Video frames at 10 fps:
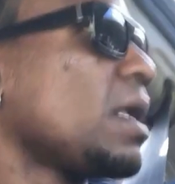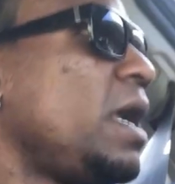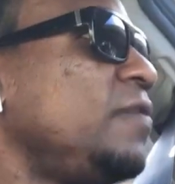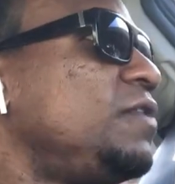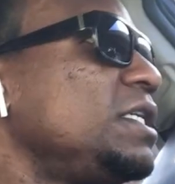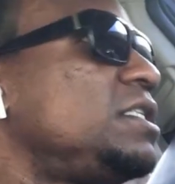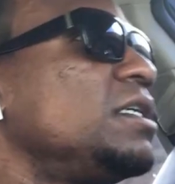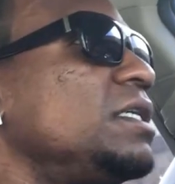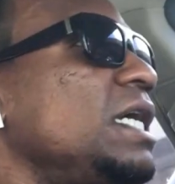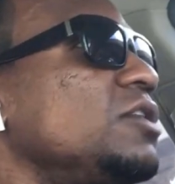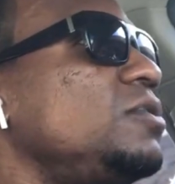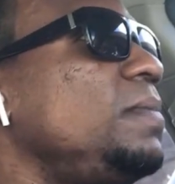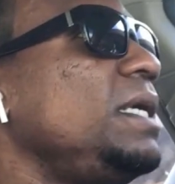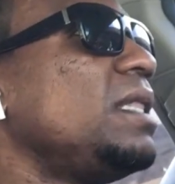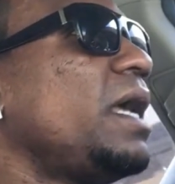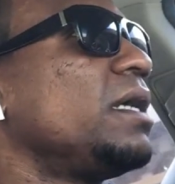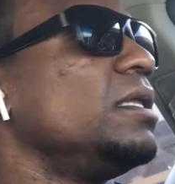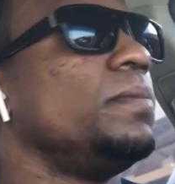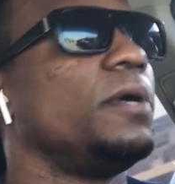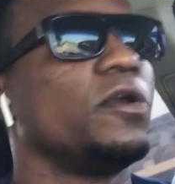if this turned out to be like a
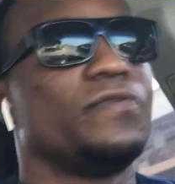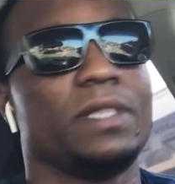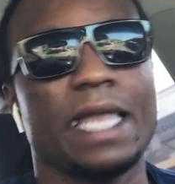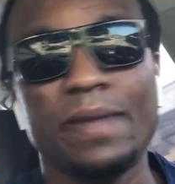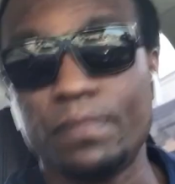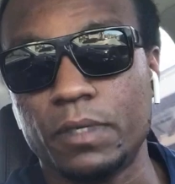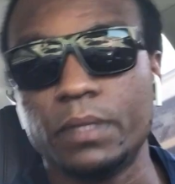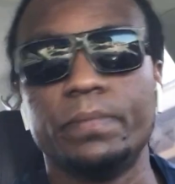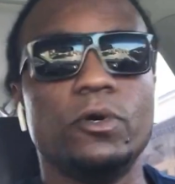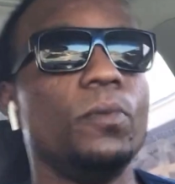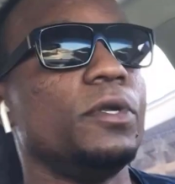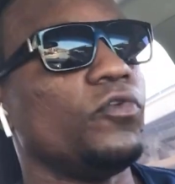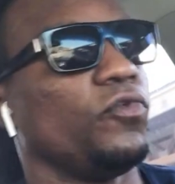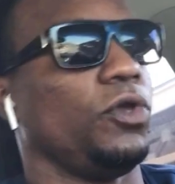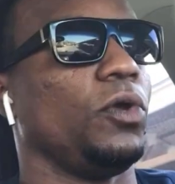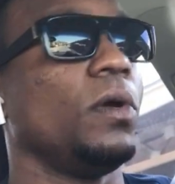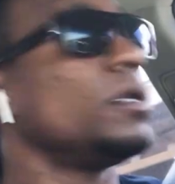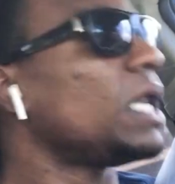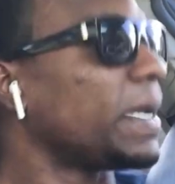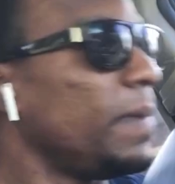little bit of a light bulb moment for you and
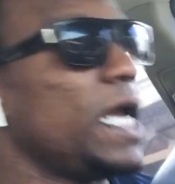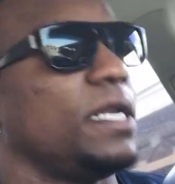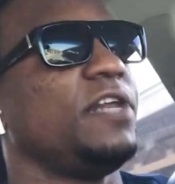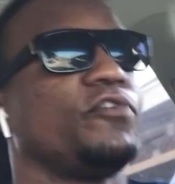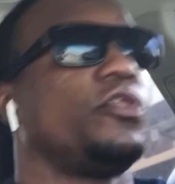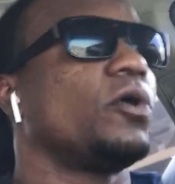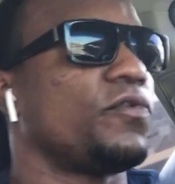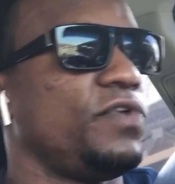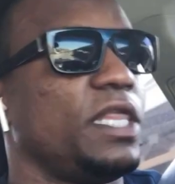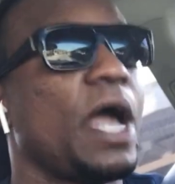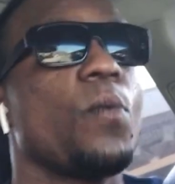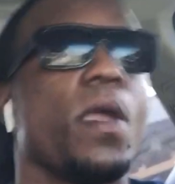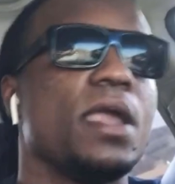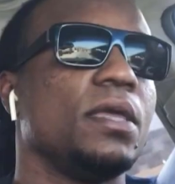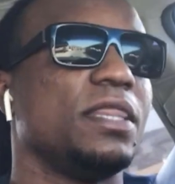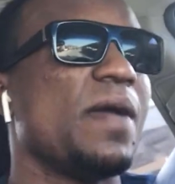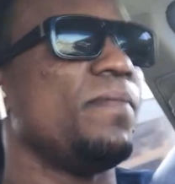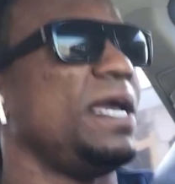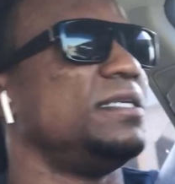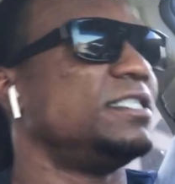you're like man i never thought of it that way that
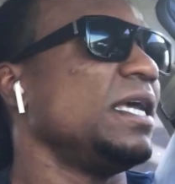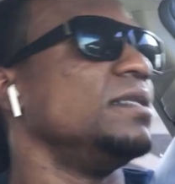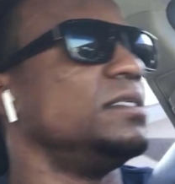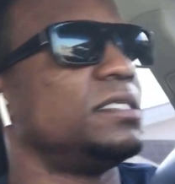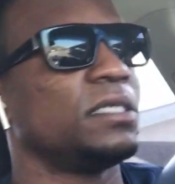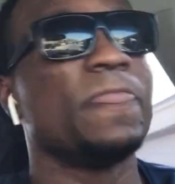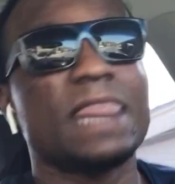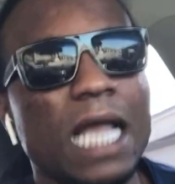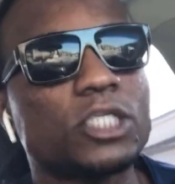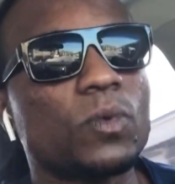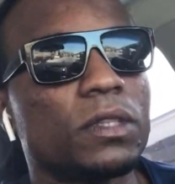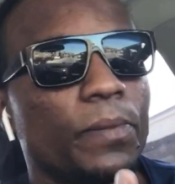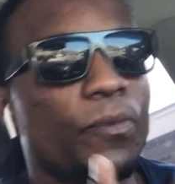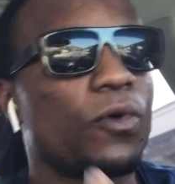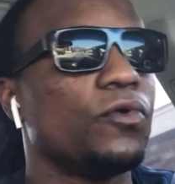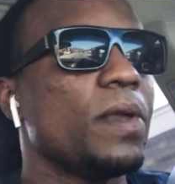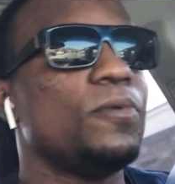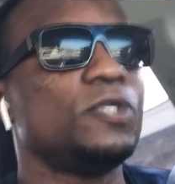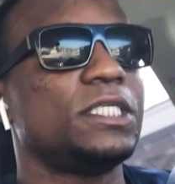makes sense that's what the porn reboot